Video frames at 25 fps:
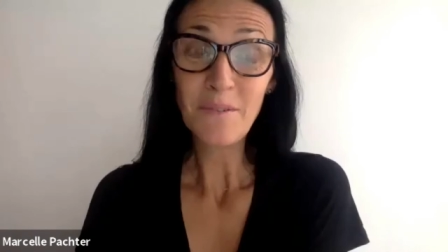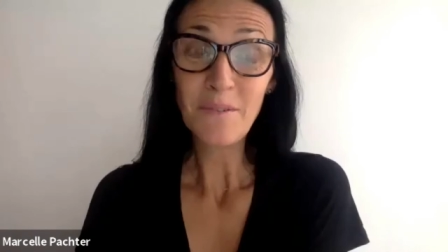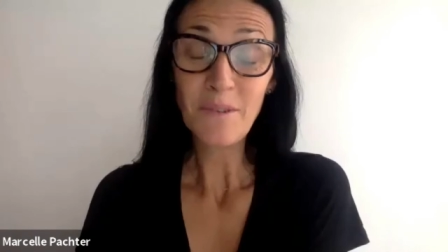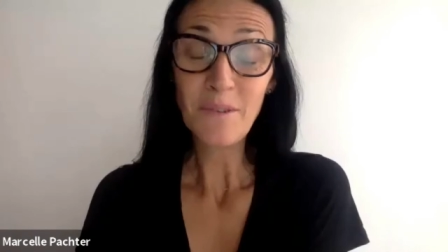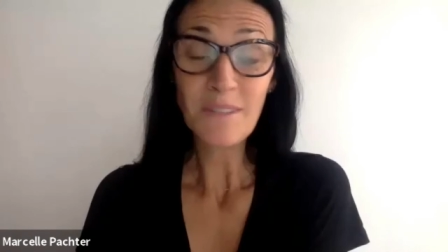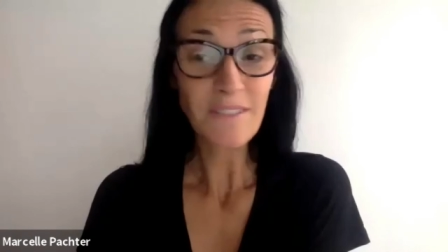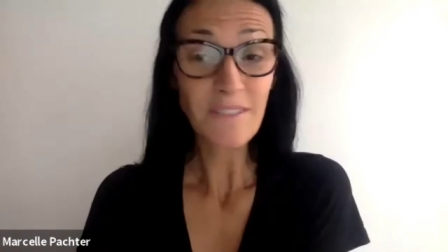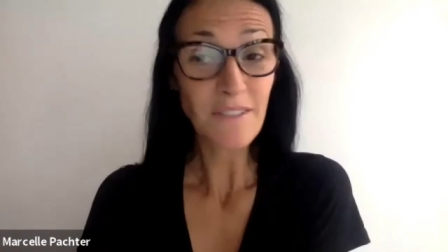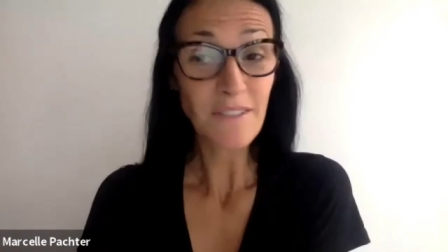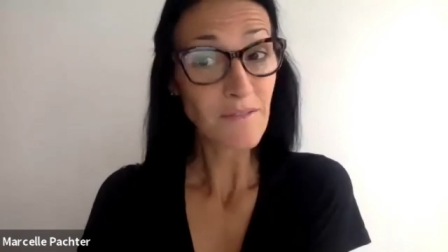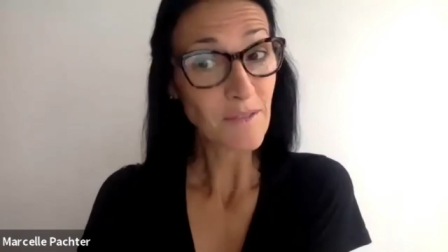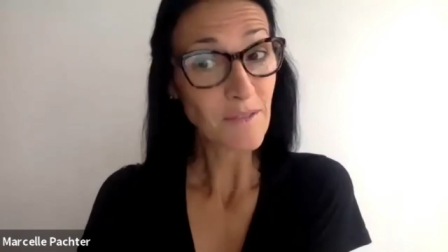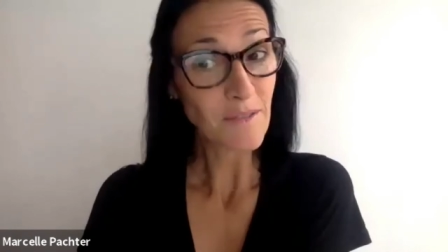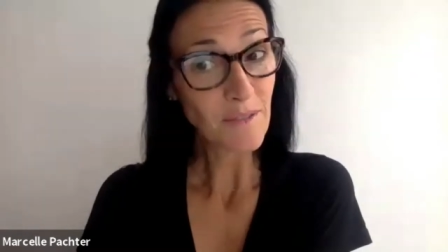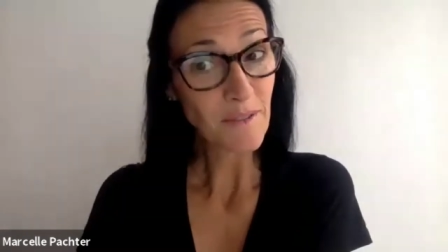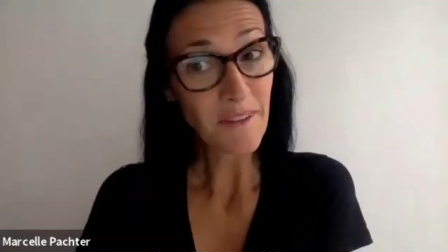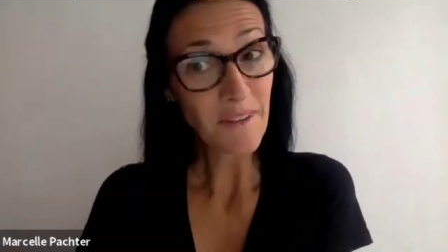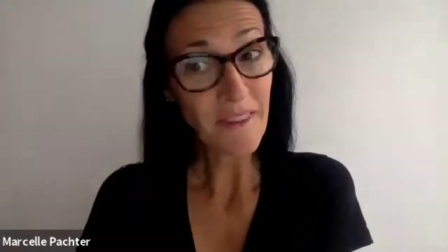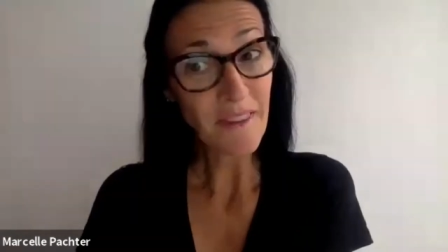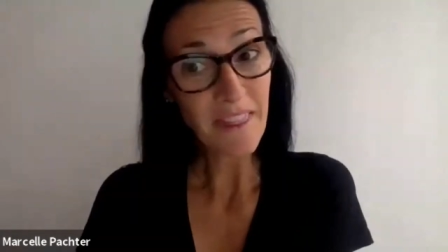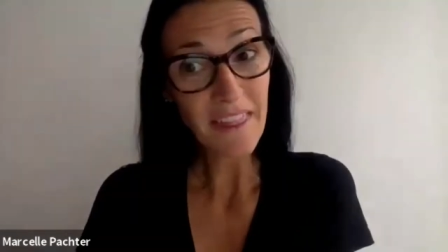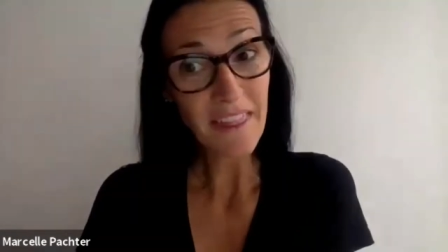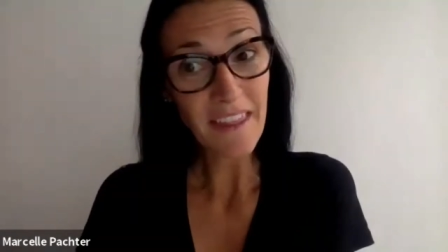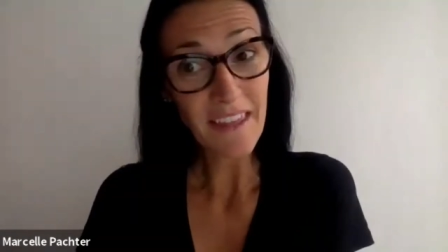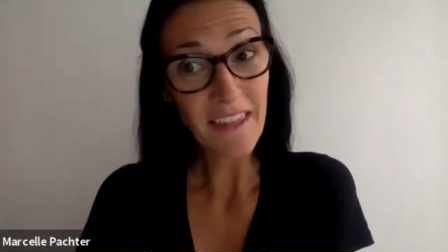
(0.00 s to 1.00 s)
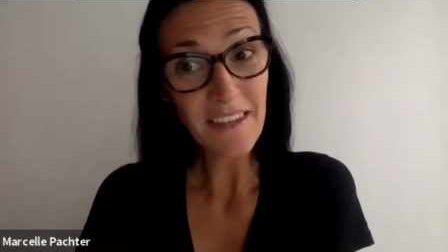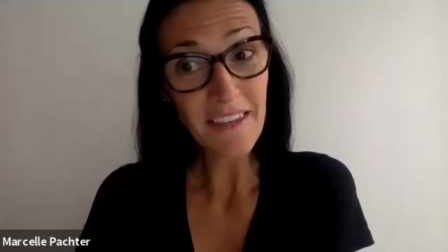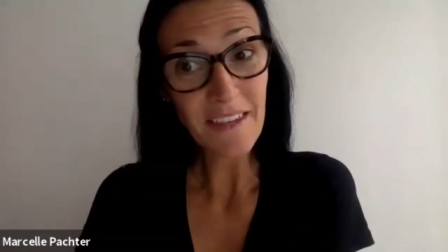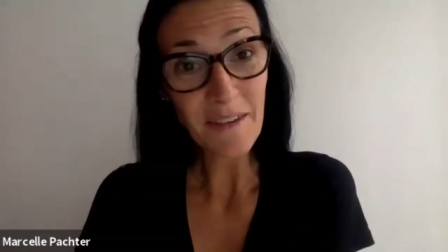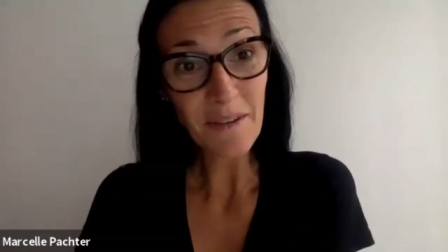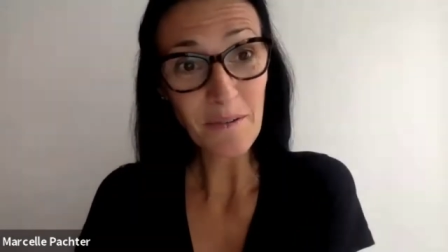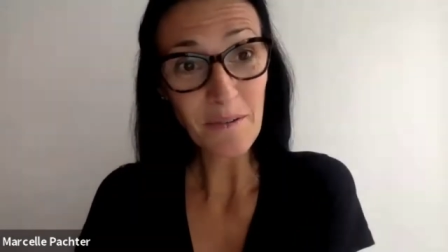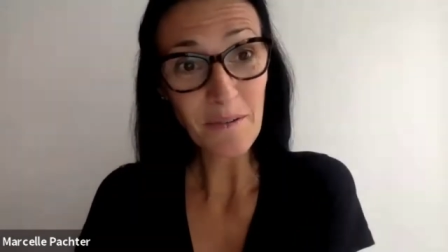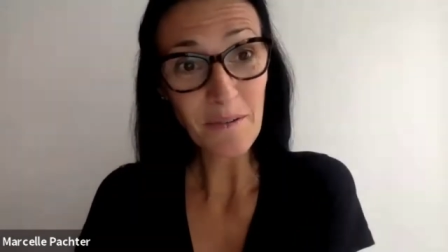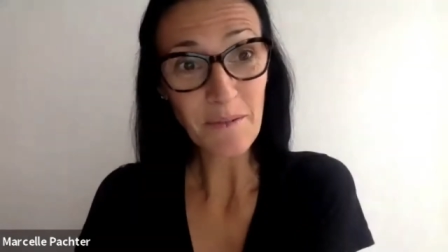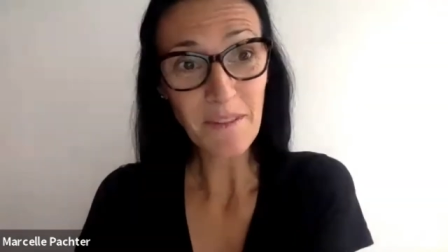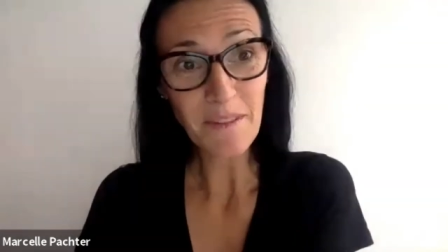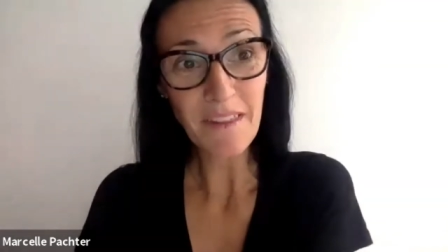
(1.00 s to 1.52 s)
wonderful. Thank
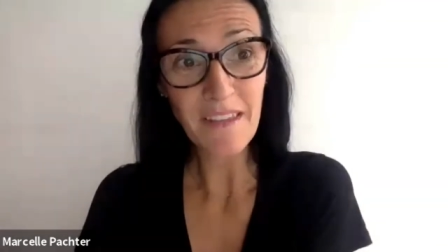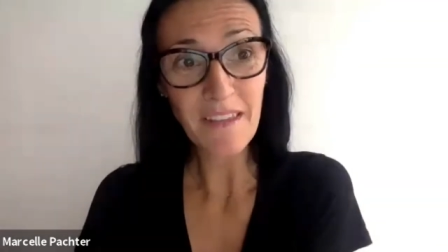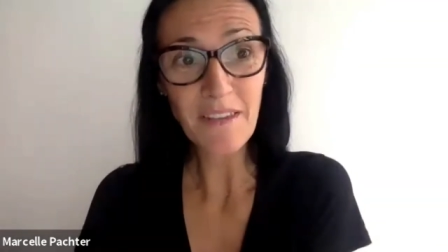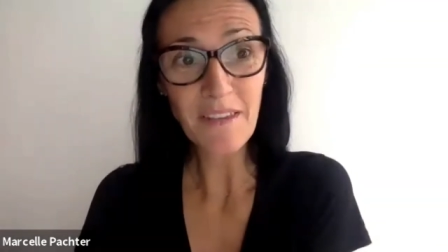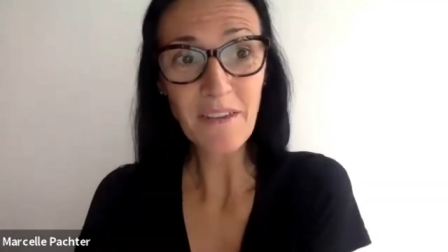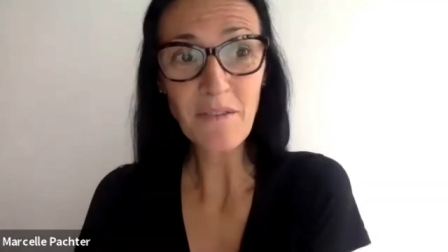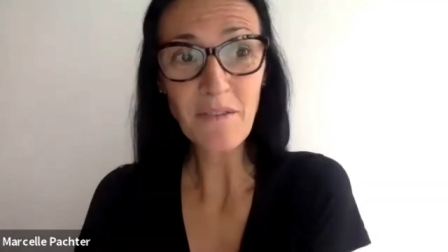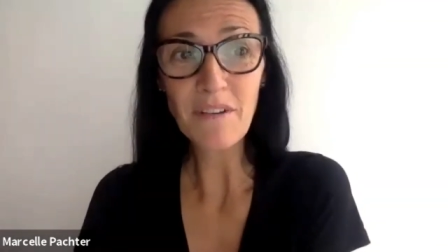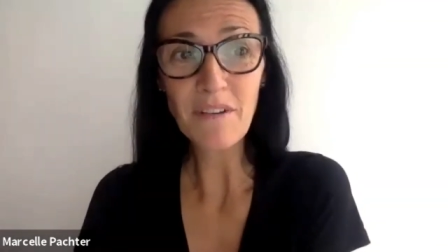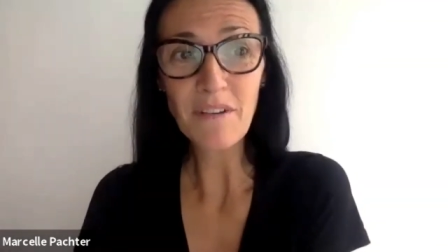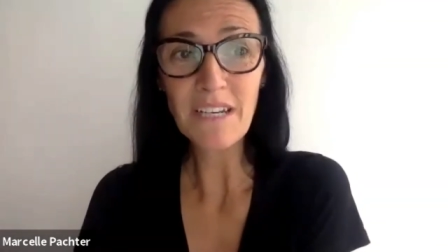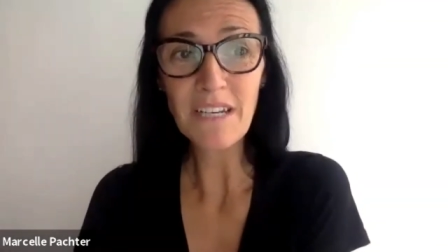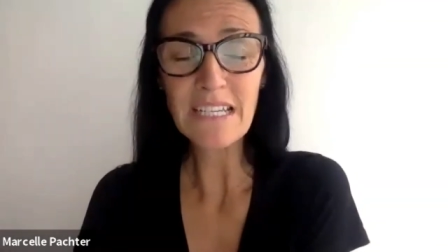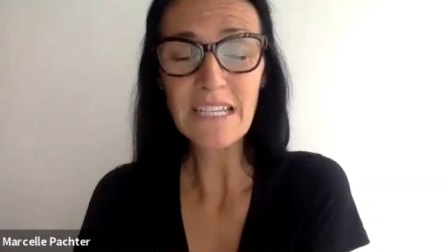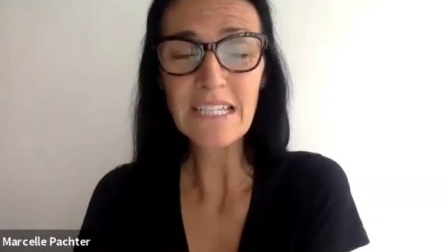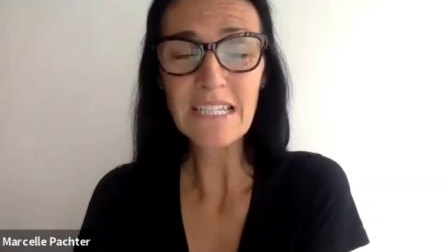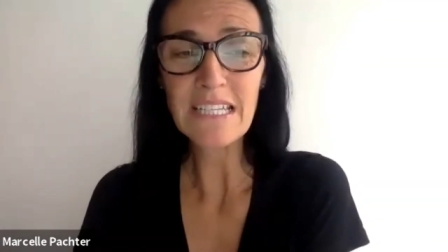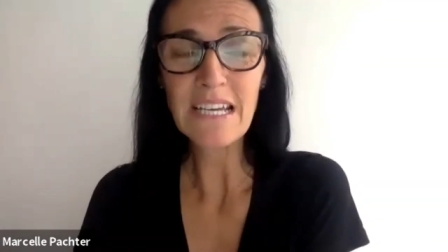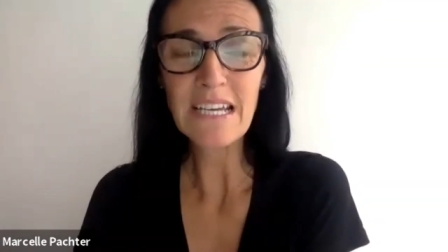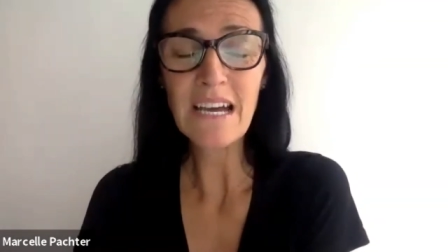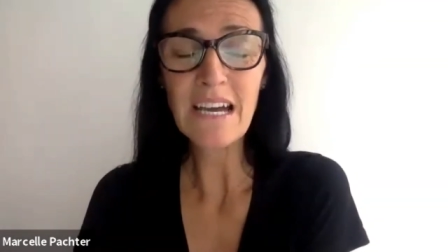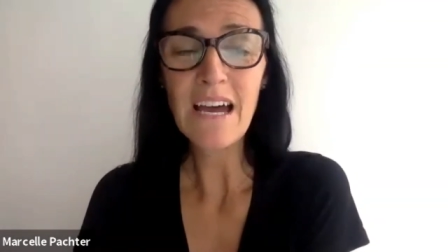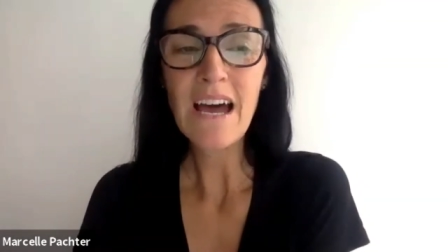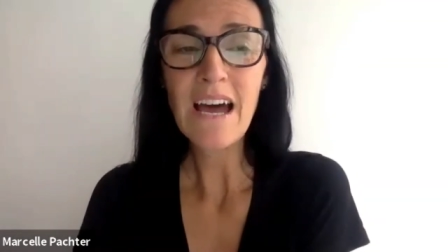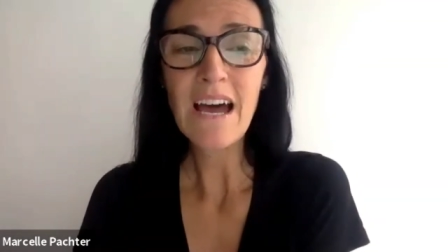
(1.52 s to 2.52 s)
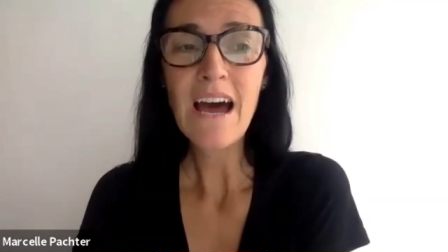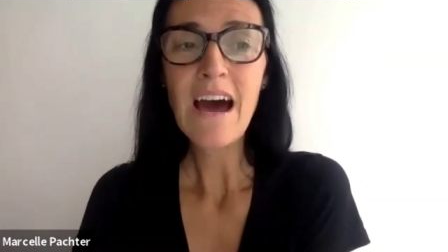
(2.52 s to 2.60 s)
you. Thank you, Vanessa.